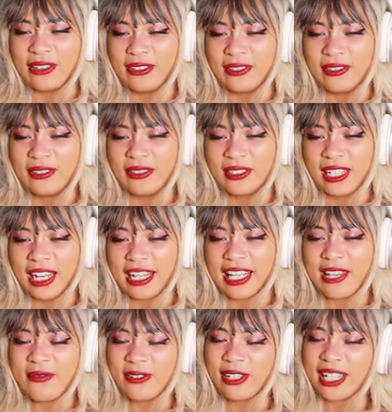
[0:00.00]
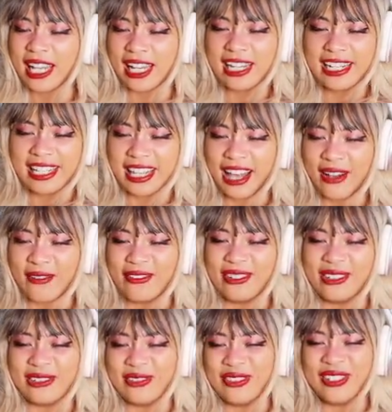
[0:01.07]
I keep forgetting that.
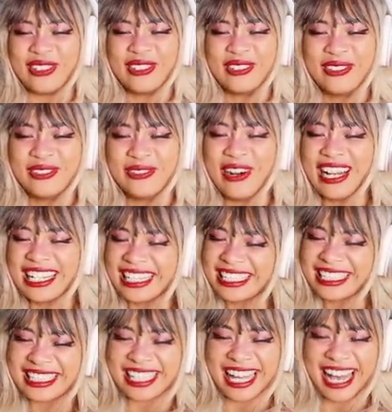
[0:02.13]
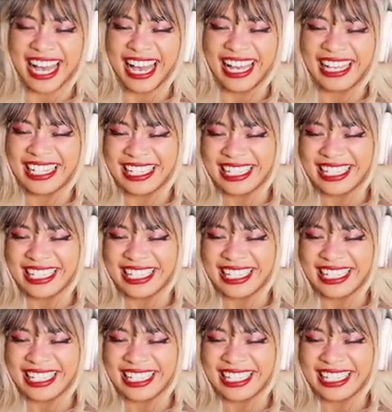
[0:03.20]
Why is that?